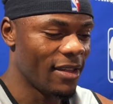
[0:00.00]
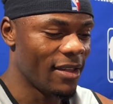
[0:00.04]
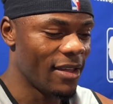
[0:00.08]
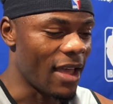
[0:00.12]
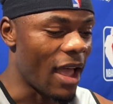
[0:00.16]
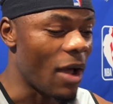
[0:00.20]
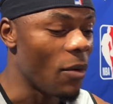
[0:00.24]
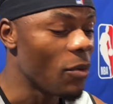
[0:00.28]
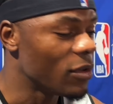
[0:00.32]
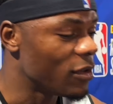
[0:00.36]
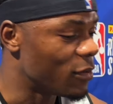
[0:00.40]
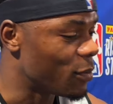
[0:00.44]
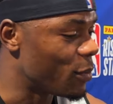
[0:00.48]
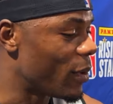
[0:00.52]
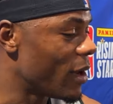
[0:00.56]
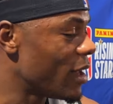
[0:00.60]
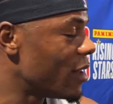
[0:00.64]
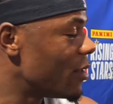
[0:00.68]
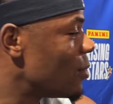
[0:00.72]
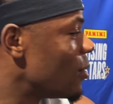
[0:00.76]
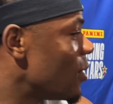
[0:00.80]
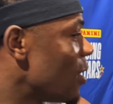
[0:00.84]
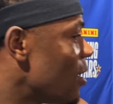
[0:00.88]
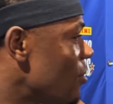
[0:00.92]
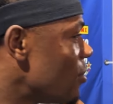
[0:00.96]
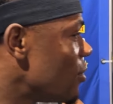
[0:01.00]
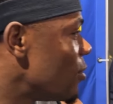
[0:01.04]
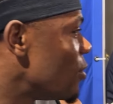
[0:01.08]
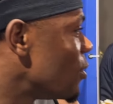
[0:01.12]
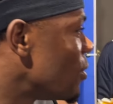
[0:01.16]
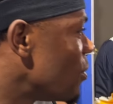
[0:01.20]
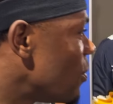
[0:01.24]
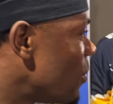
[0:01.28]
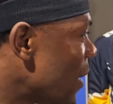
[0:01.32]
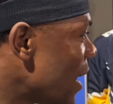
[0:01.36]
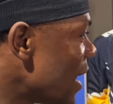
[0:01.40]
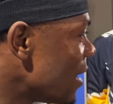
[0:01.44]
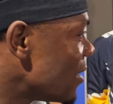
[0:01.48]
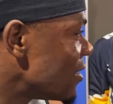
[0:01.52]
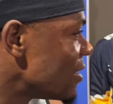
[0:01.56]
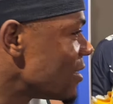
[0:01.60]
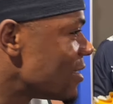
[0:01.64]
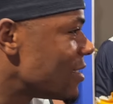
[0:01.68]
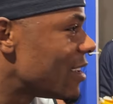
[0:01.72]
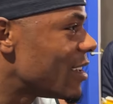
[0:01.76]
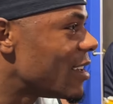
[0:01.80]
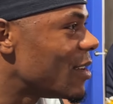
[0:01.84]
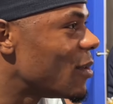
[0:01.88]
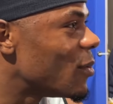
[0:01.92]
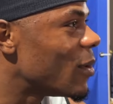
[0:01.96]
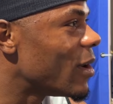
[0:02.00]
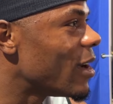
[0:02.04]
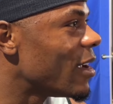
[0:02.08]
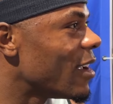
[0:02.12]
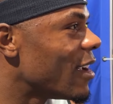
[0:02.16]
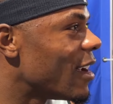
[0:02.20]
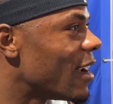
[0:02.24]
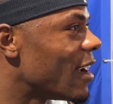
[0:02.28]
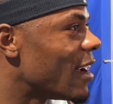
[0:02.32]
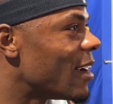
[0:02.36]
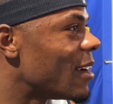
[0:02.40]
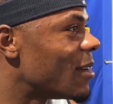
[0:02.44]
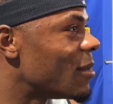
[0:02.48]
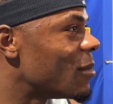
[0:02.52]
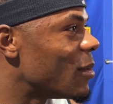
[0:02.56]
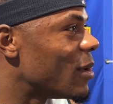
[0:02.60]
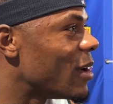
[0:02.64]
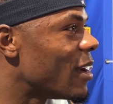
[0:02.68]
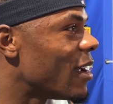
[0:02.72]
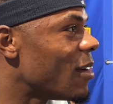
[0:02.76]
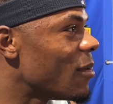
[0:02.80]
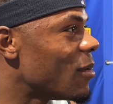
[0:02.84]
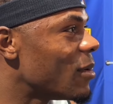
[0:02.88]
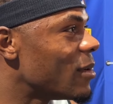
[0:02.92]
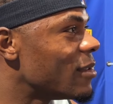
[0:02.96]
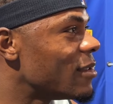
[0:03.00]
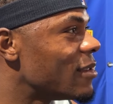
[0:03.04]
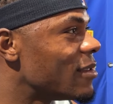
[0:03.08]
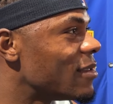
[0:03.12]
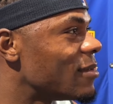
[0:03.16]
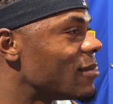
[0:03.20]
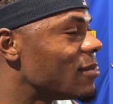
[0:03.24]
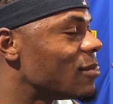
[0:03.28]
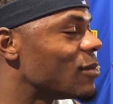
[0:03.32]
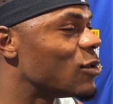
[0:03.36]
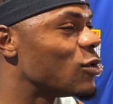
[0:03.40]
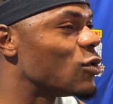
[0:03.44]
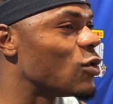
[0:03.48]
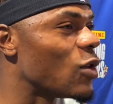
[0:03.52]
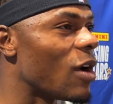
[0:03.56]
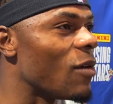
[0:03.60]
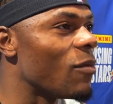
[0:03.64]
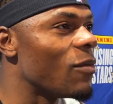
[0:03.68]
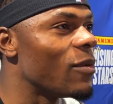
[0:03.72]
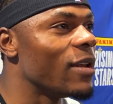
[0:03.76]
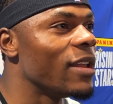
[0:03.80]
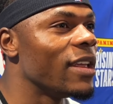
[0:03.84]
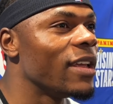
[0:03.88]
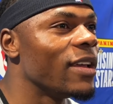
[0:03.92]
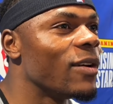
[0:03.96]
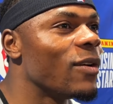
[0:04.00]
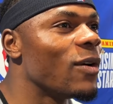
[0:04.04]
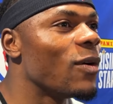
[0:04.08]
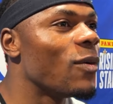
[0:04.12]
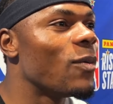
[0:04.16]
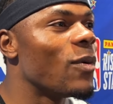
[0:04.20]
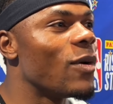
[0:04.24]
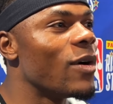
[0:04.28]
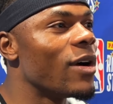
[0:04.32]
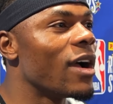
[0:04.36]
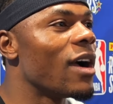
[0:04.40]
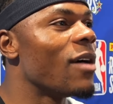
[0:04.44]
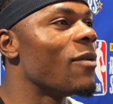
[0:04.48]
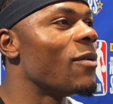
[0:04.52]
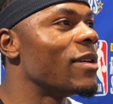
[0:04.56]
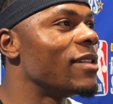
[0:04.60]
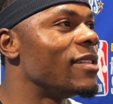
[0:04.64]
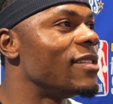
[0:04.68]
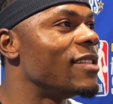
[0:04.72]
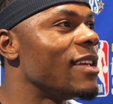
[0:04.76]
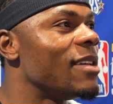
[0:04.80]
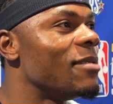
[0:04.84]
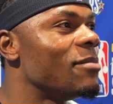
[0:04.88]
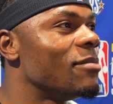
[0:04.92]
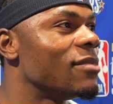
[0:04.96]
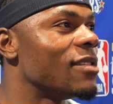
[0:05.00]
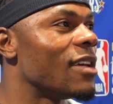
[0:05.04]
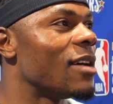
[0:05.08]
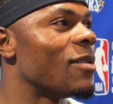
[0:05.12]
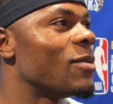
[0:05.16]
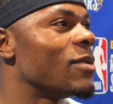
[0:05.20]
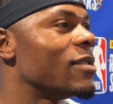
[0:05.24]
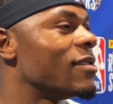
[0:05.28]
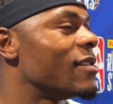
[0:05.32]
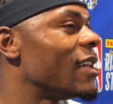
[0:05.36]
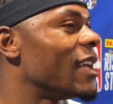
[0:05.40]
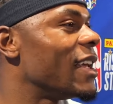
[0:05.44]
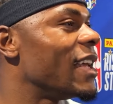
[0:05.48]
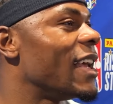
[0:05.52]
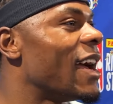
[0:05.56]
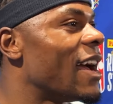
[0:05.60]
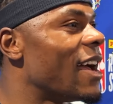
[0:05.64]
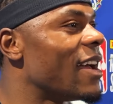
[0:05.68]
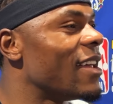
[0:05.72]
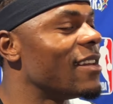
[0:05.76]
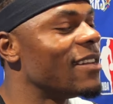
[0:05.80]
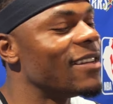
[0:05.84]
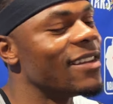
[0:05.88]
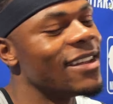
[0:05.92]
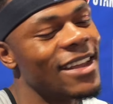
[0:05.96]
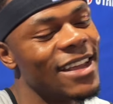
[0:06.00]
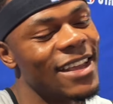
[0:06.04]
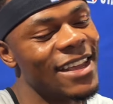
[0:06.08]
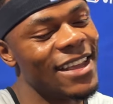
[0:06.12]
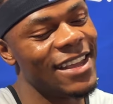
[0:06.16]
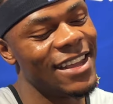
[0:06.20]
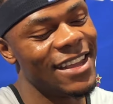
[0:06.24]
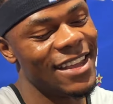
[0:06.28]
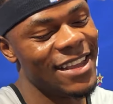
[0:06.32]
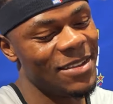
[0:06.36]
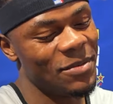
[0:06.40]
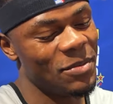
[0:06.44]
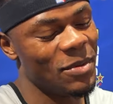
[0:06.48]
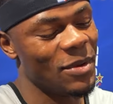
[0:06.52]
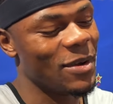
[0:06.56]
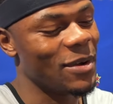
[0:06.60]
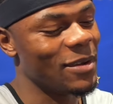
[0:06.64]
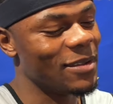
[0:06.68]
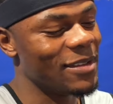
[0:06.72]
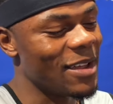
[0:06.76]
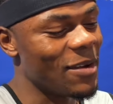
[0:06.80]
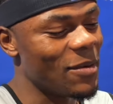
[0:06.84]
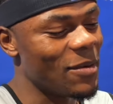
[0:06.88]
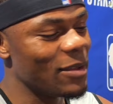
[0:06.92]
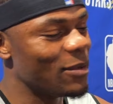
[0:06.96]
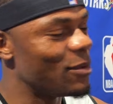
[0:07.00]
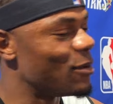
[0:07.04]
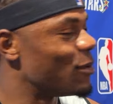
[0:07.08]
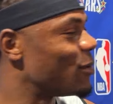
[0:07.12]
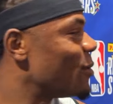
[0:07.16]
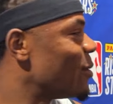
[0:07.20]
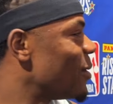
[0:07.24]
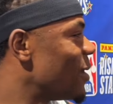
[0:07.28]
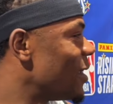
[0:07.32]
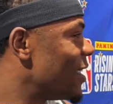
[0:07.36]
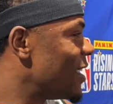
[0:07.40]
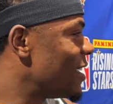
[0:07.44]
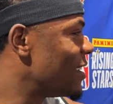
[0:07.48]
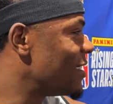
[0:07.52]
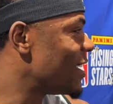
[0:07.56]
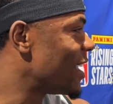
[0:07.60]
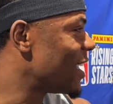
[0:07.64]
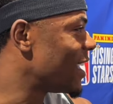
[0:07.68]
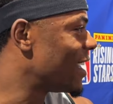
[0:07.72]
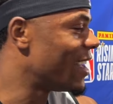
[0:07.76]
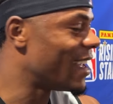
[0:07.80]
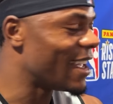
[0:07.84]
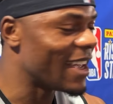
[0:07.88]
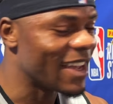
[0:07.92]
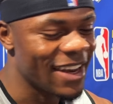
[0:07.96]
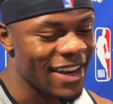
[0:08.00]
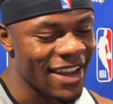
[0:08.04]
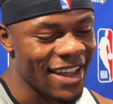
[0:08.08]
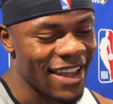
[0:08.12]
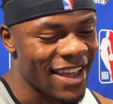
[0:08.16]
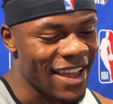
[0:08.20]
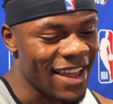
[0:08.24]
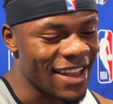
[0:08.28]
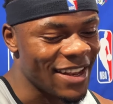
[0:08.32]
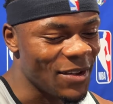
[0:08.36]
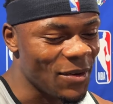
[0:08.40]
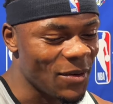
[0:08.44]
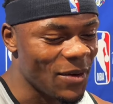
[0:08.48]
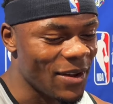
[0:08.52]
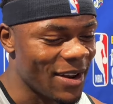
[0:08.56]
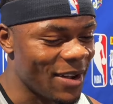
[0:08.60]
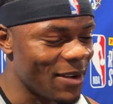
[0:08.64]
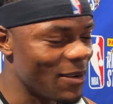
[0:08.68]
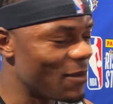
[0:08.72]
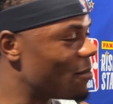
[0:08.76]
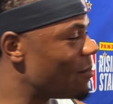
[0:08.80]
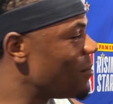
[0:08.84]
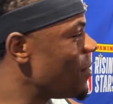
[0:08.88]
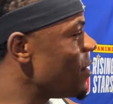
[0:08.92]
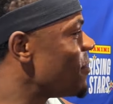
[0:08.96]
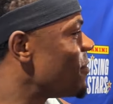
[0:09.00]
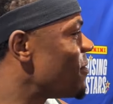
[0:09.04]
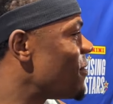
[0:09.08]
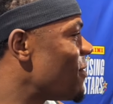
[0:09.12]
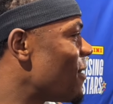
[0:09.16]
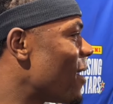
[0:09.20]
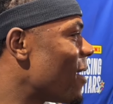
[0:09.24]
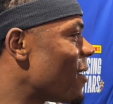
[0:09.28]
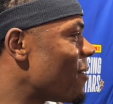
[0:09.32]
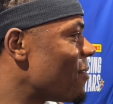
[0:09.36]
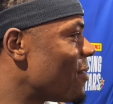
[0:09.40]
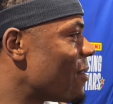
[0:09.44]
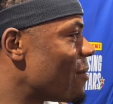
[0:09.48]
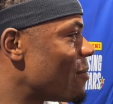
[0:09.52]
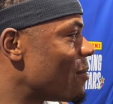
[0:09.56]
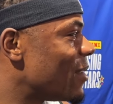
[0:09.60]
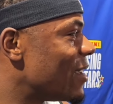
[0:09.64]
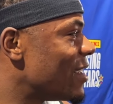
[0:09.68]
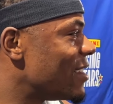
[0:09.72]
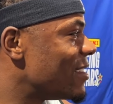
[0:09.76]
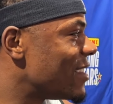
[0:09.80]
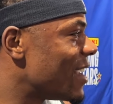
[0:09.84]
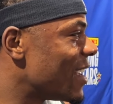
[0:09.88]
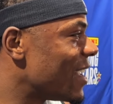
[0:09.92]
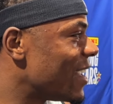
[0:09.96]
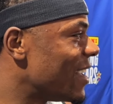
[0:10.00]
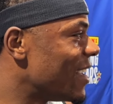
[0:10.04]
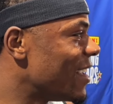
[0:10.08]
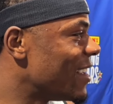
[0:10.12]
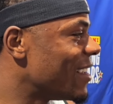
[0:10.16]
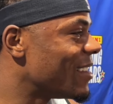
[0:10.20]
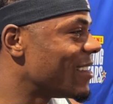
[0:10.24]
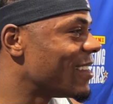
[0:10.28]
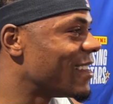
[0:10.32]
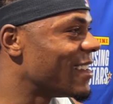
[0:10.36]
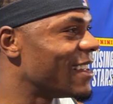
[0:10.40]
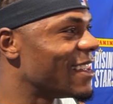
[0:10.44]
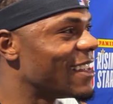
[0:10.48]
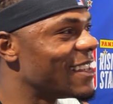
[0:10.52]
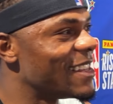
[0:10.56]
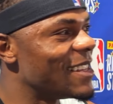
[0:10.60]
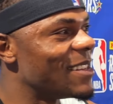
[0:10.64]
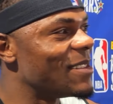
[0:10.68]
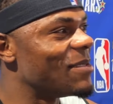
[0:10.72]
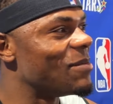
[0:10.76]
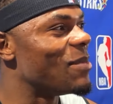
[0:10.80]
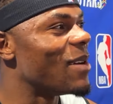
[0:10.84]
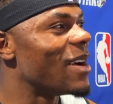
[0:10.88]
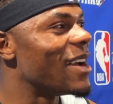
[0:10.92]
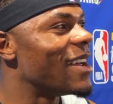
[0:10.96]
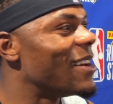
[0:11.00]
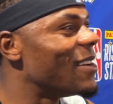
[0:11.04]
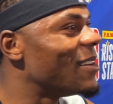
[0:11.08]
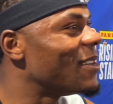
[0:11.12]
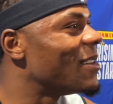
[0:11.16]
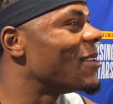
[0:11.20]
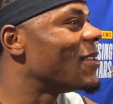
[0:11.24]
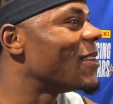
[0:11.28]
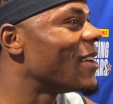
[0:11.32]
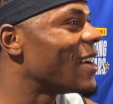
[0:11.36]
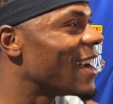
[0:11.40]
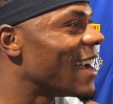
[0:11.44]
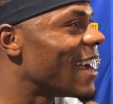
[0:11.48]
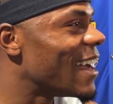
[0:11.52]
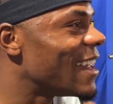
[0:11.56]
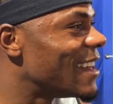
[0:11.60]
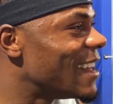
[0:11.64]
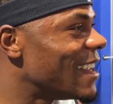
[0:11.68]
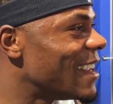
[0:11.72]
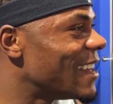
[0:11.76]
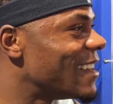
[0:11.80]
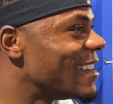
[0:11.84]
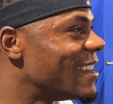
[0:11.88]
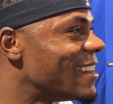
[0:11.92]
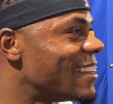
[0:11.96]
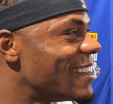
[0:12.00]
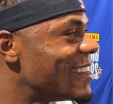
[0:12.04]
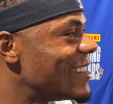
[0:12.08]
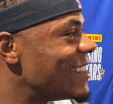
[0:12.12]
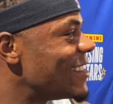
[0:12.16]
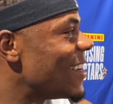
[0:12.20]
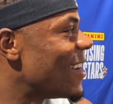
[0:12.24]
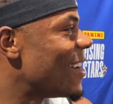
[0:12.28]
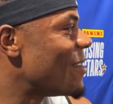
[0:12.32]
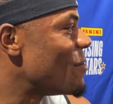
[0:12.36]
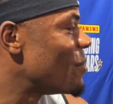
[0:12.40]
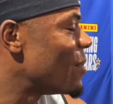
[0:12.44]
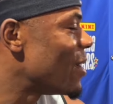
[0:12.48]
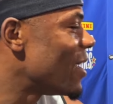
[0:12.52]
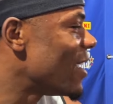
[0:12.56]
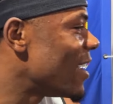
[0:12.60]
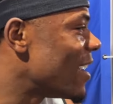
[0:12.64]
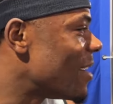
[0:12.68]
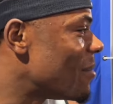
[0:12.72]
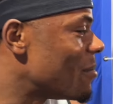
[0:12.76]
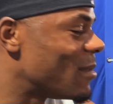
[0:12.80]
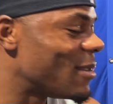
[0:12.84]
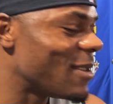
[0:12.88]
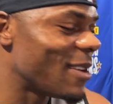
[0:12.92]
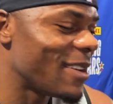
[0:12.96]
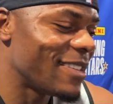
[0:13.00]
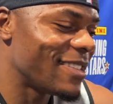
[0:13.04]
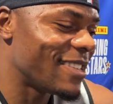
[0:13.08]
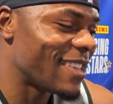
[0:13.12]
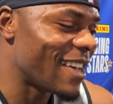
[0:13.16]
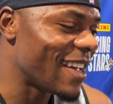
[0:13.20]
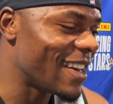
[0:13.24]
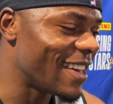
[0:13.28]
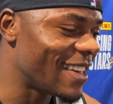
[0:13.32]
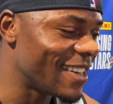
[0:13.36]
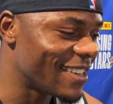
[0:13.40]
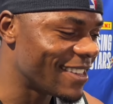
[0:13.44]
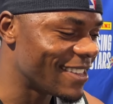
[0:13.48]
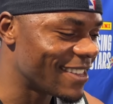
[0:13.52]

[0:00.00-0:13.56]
I was praying to come to the Pacers anyway. When I was traveling, go work out with teams, I was like, God, because I to school in Kentucky, and I don't want to be far from Kentucky. But look what I did. So I'm here. I'm so excited.